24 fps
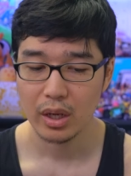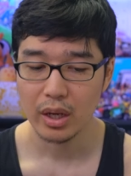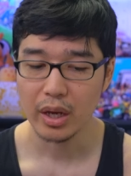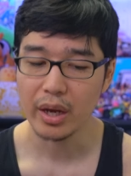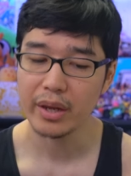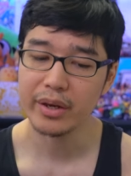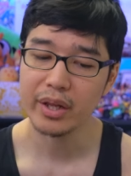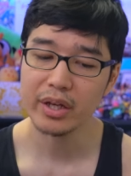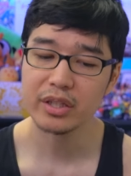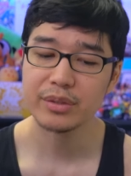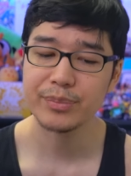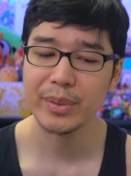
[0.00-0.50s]

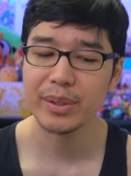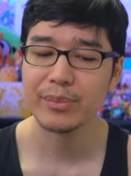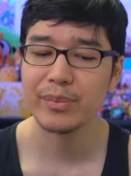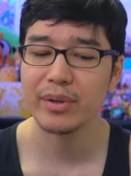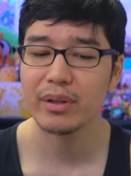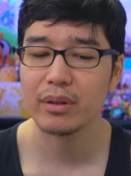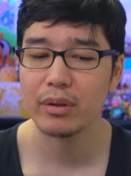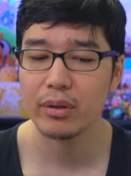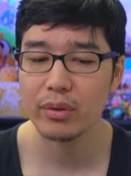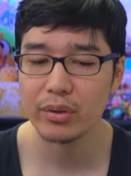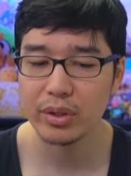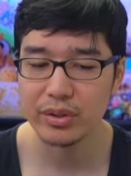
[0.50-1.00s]
it does make me
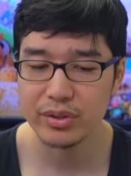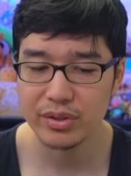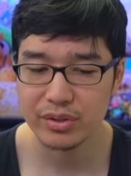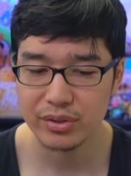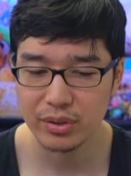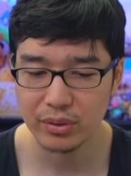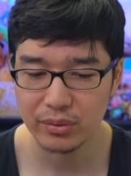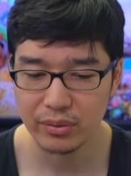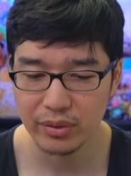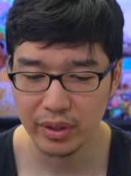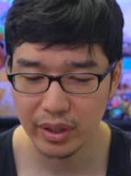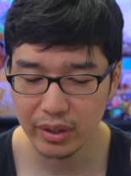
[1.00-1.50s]
a little
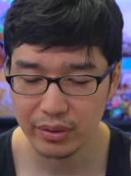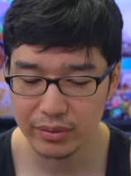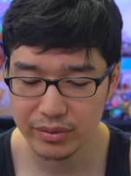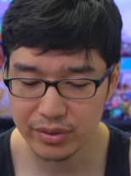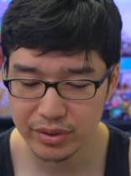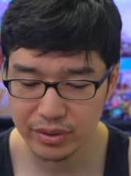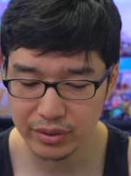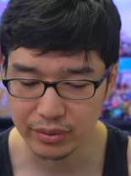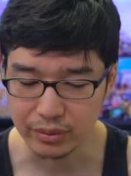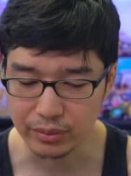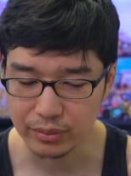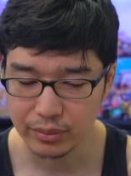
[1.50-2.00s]
concerned there
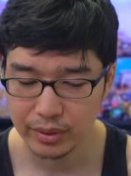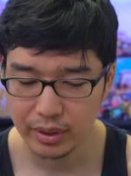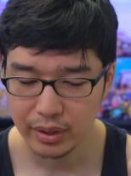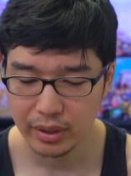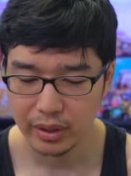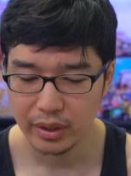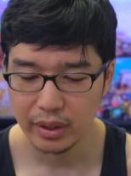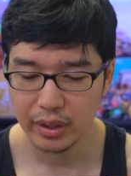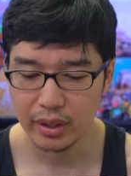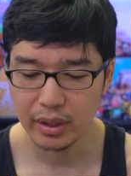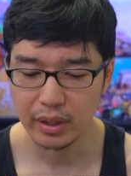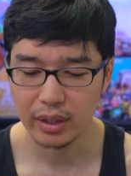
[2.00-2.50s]
too,
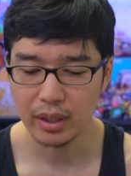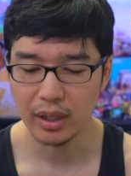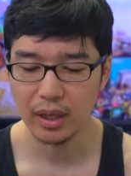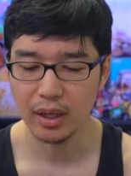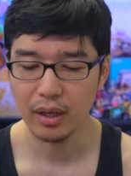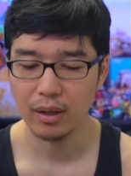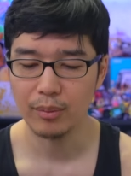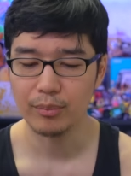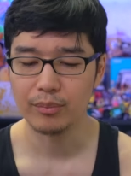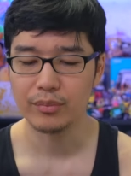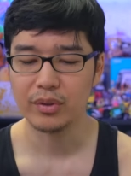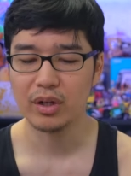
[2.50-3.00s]

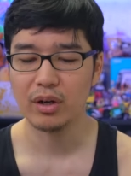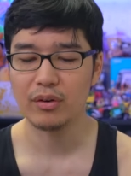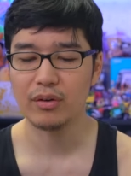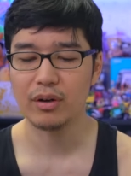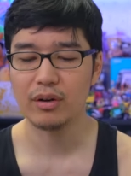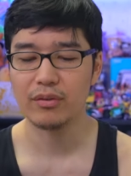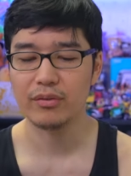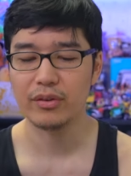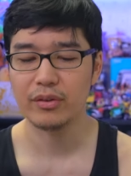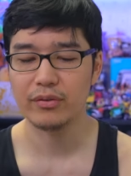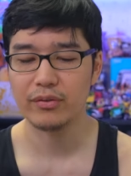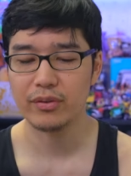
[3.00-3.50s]
um, of,
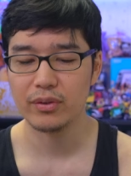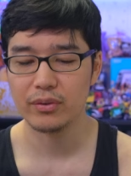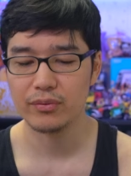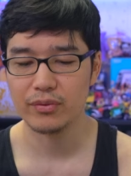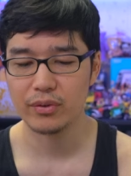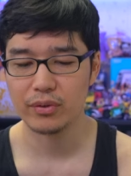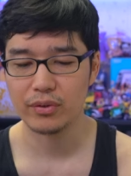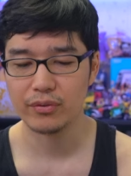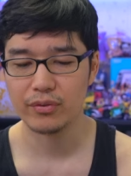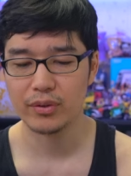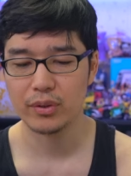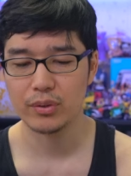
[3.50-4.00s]
of, the
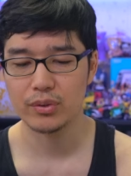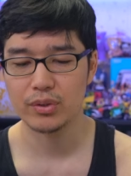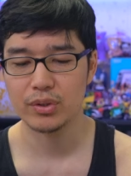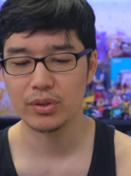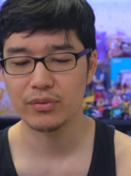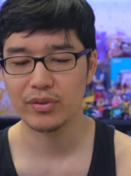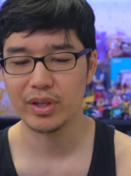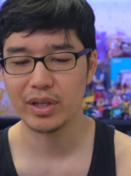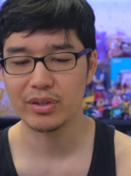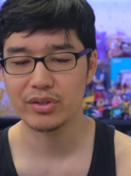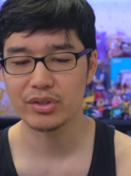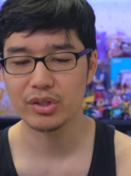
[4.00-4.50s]
for the future
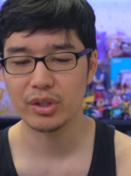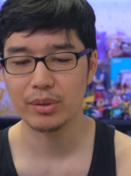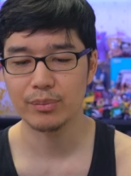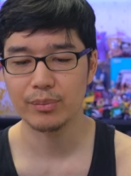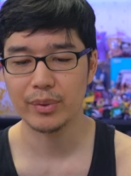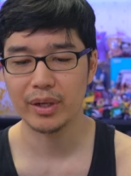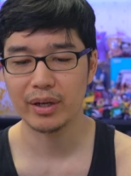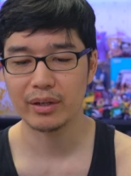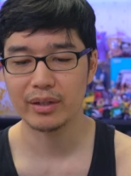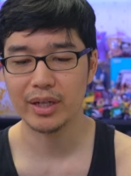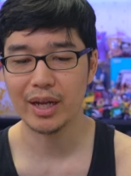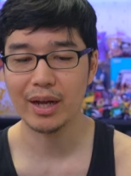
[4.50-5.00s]
of Genshin
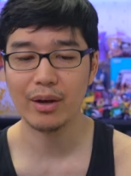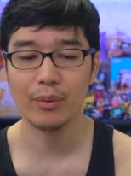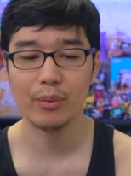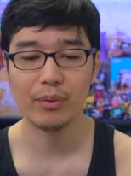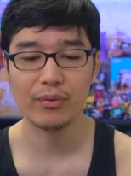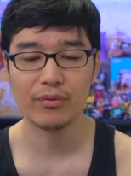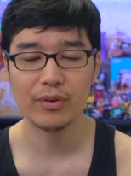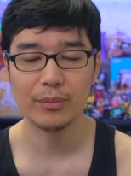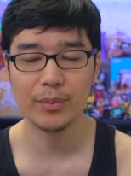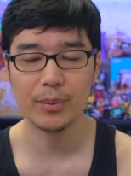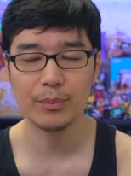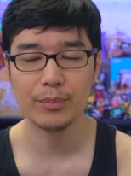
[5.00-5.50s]
Impact.
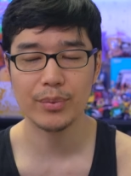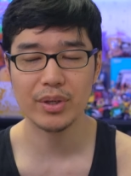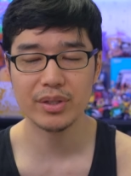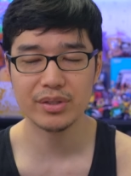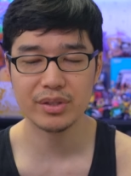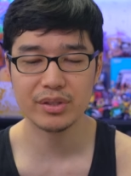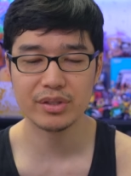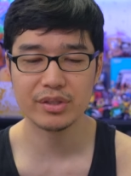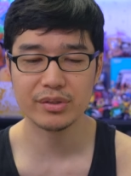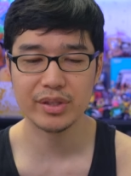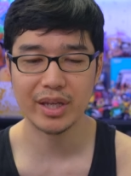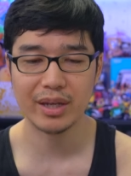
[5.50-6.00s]
Now, from a
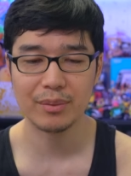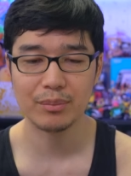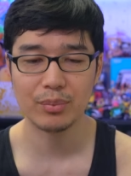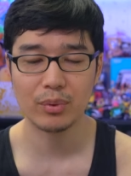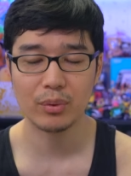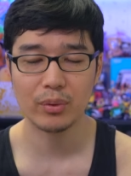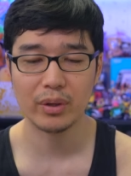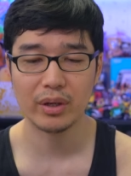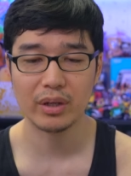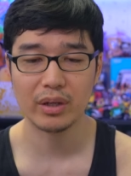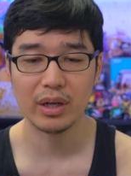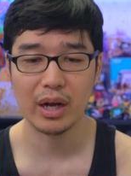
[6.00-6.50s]
business
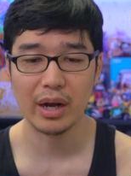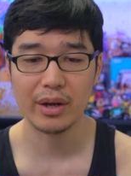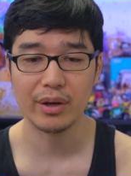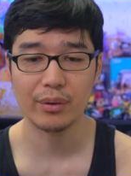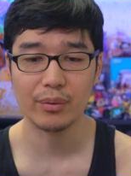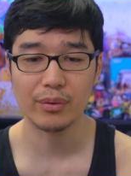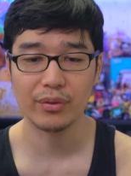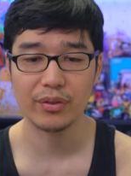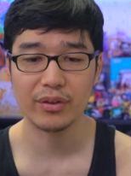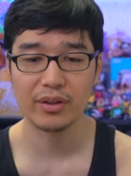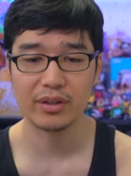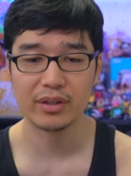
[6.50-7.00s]
standpoint, I
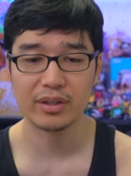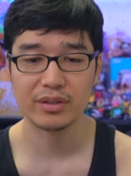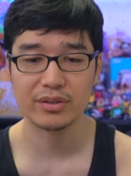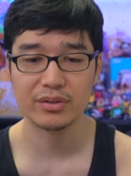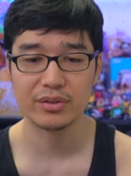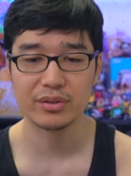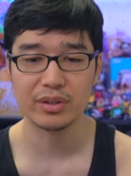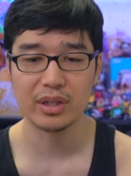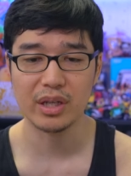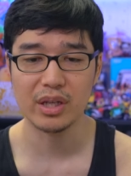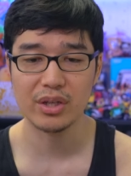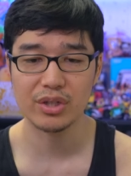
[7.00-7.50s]
don't think there's
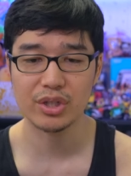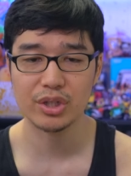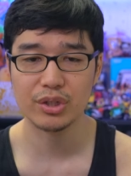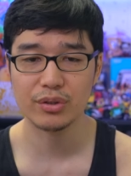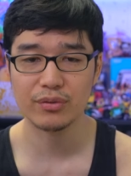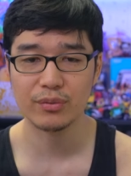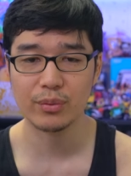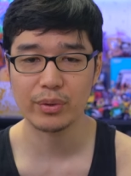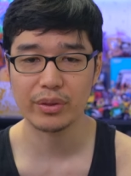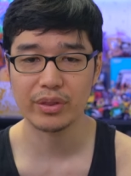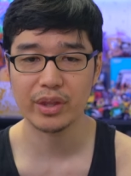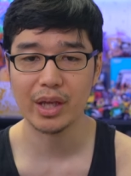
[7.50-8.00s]
an
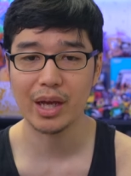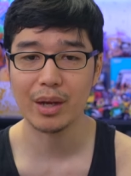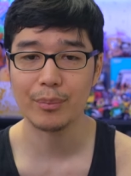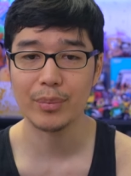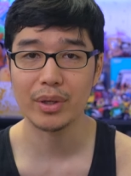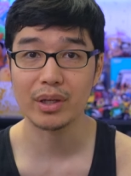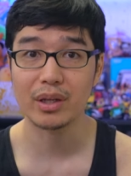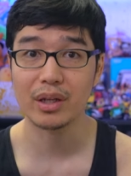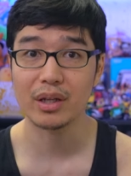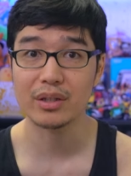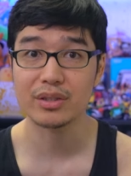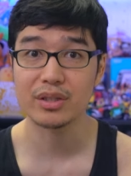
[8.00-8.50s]
issue with that
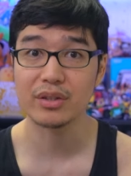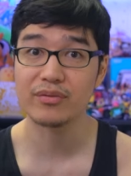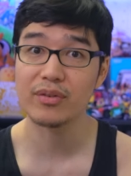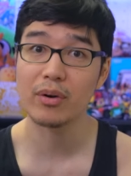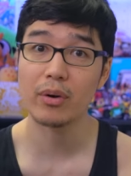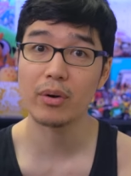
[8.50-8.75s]
because they've